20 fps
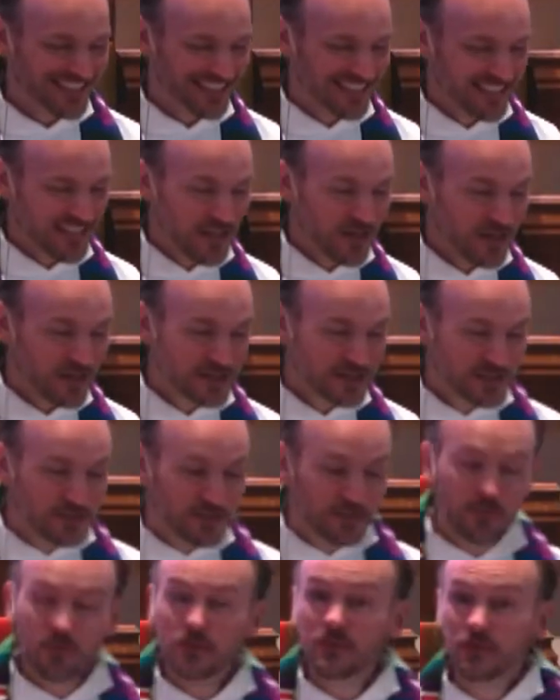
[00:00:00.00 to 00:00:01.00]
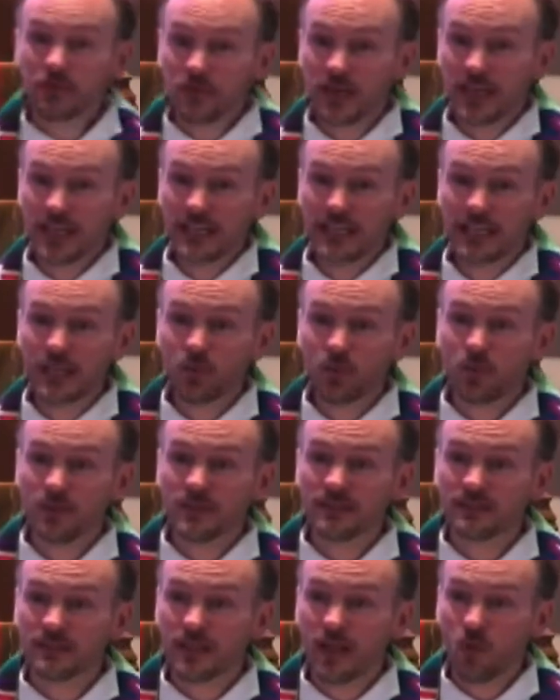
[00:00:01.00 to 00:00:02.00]
I was in fourth grade. It
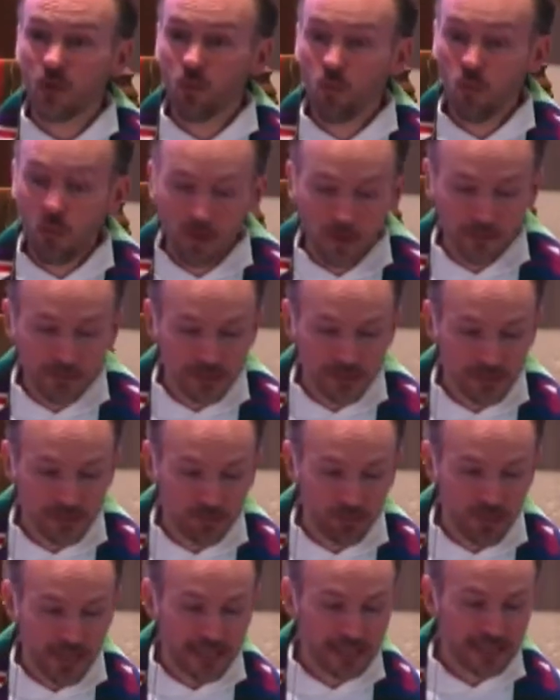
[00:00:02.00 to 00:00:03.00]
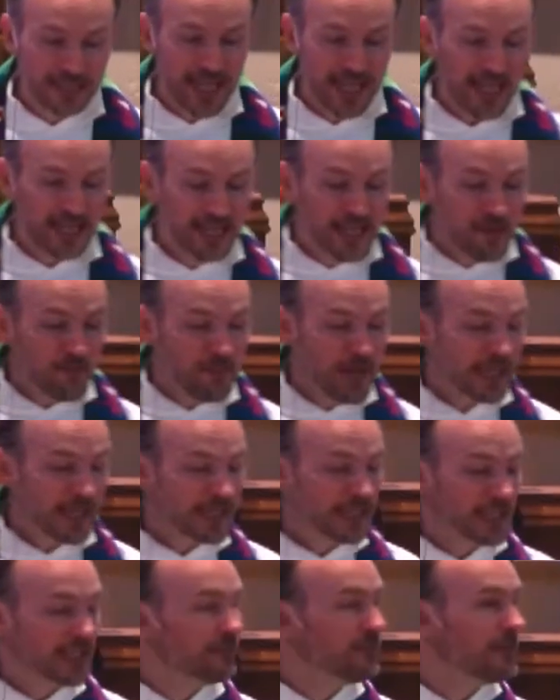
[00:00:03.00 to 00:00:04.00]
was a warm spring day, made
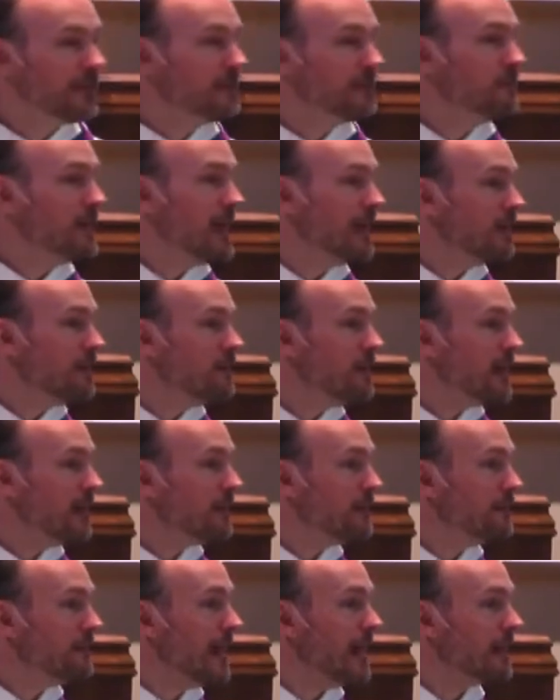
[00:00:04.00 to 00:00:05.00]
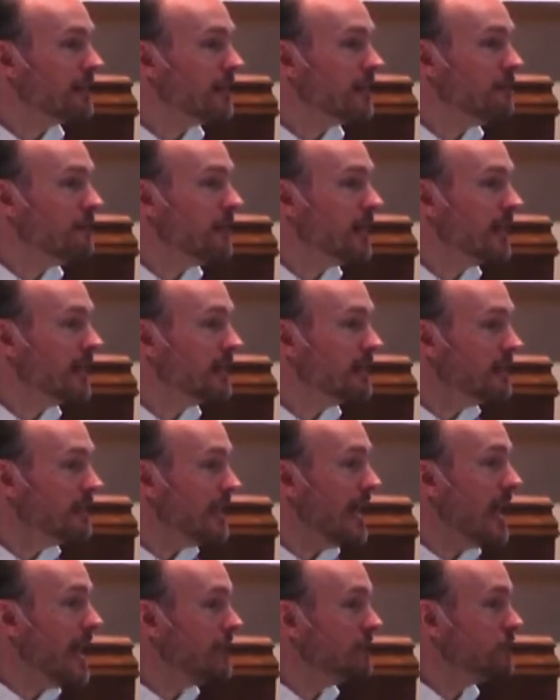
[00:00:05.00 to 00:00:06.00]
even better by the fact that my
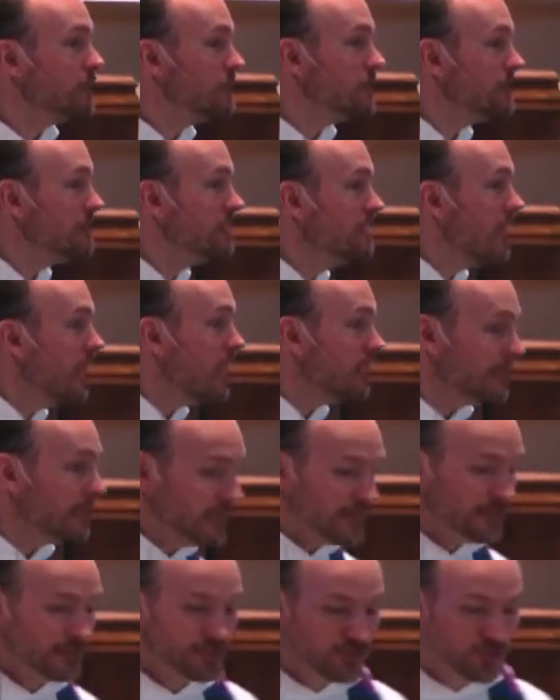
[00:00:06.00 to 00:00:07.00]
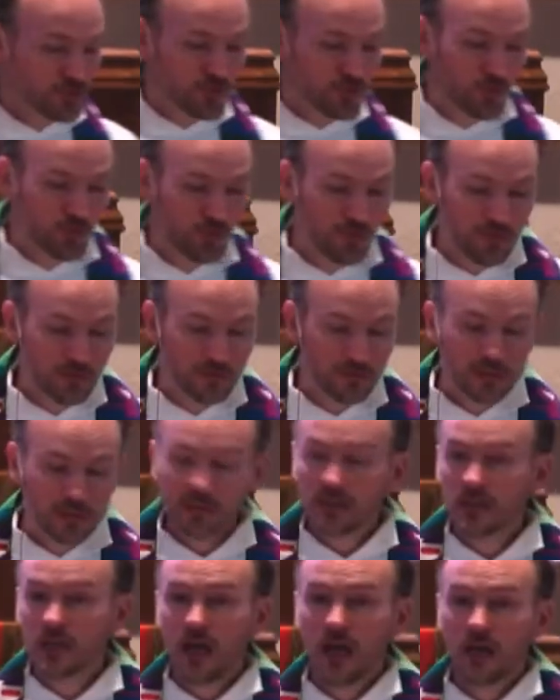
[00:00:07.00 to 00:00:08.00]
class was not in school,
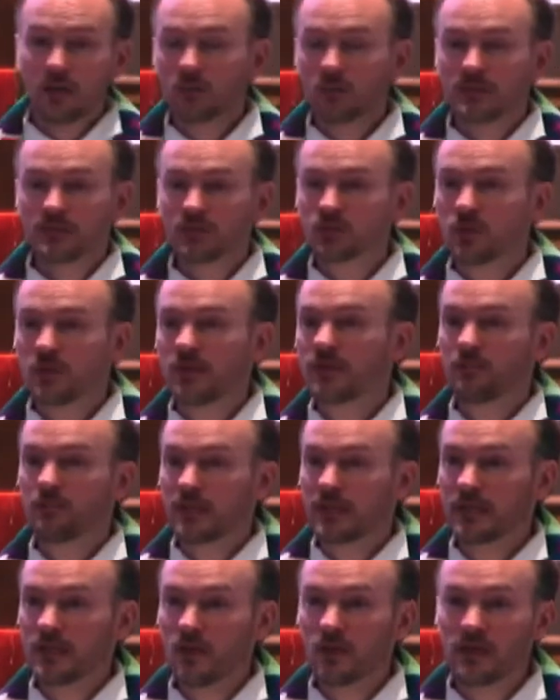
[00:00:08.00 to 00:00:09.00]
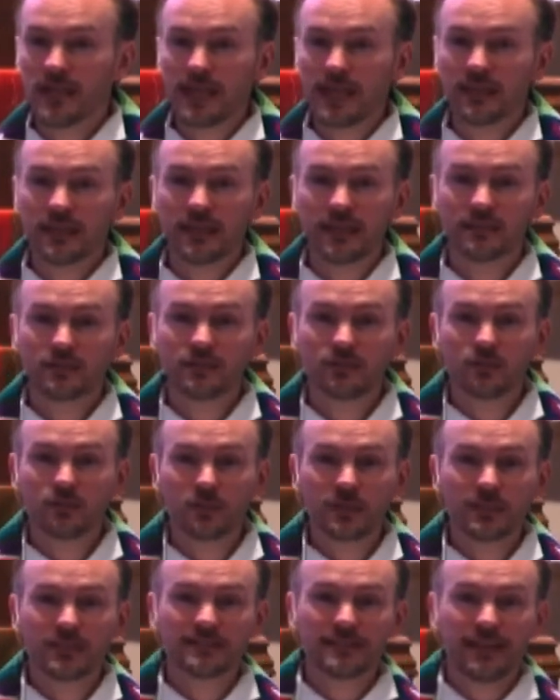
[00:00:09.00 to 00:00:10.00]
which would have been an okay thing, too,
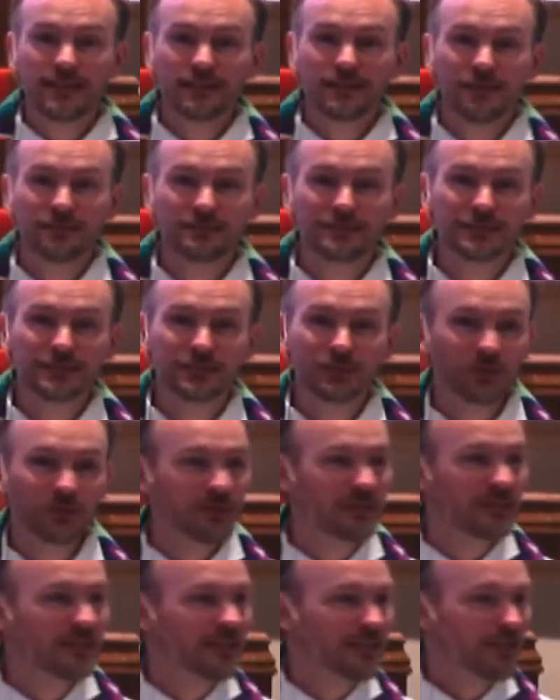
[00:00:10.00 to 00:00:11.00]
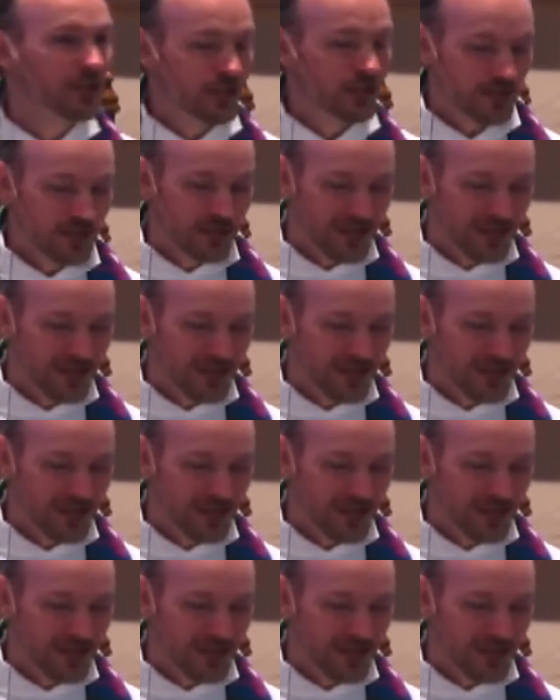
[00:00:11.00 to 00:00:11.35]
because I loved school, nerd.